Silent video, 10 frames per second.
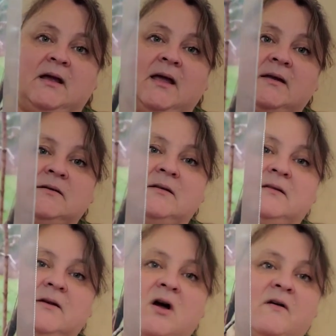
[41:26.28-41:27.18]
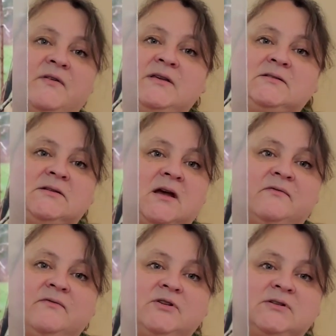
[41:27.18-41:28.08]
and the coffee
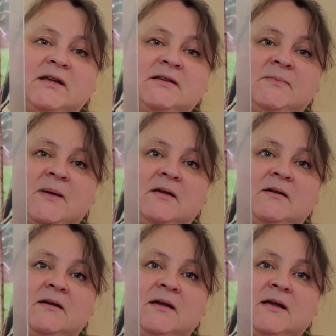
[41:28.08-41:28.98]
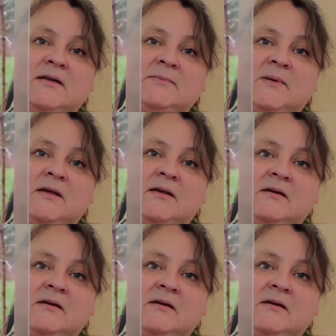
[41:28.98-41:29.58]
stuff just gets me. It gets me.